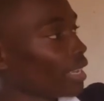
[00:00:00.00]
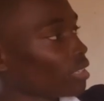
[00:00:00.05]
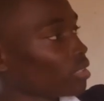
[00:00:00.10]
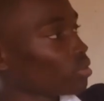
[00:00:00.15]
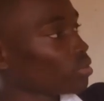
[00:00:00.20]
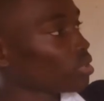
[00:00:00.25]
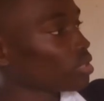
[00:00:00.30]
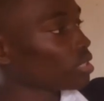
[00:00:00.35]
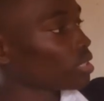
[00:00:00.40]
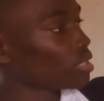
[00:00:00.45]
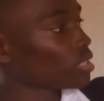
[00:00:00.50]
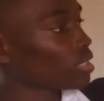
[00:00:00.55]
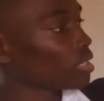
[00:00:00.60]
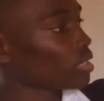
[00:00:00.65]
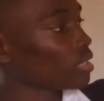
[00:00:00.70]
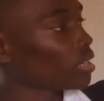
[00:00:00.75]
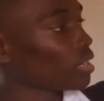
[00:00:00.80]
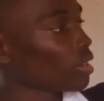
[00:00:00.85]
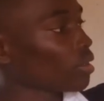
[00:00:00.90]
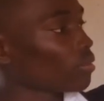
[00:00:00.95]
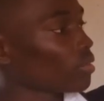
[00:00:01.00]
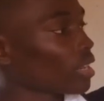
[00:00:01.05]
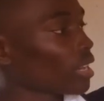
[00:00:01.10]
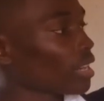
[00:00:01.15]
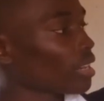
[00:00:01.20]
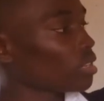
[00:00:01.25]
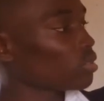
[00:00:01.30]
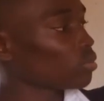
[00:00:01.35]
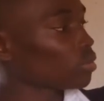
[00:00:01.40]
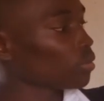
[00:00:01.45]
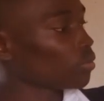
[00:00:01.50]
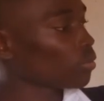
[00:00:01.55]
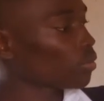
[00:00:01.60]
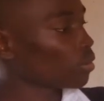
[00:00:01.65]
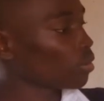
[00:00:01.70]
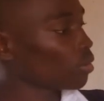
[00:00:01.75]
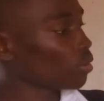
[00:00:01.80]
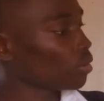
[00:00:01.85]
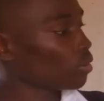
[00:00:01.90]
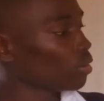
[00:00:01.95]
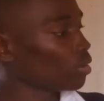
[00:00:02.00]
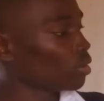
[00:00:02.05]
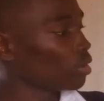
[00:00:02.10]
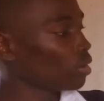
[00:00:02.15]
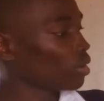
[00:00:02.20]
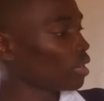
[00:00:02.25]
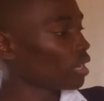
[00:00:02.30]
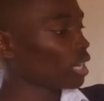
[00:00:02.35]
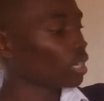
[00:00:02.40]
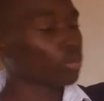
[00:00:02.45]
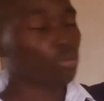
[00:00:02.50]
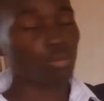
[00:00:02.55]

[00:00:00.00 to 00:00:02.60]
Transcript: electricity, now the current will flow and